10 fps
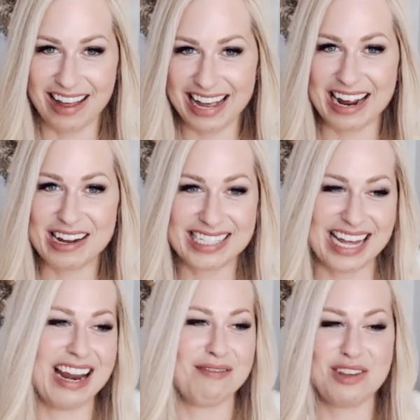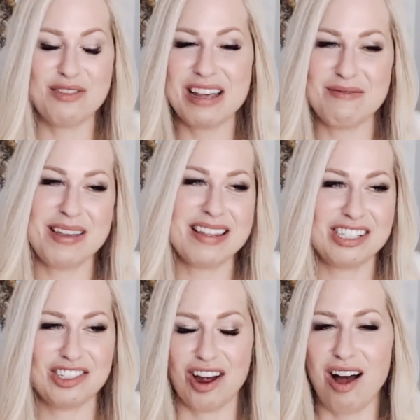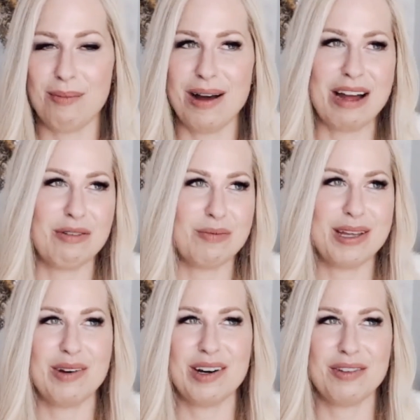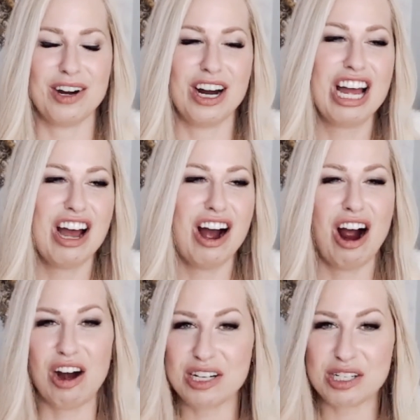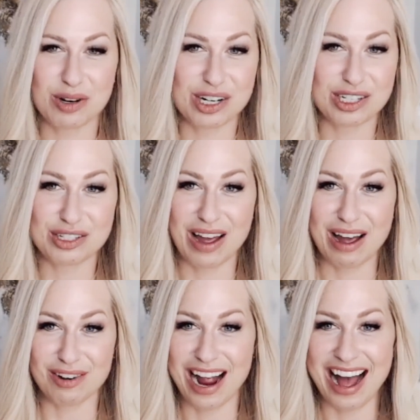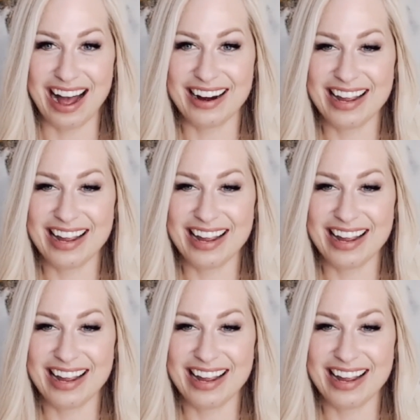And I said, if you give me this job, I will be one of your hardest workers you've ever had.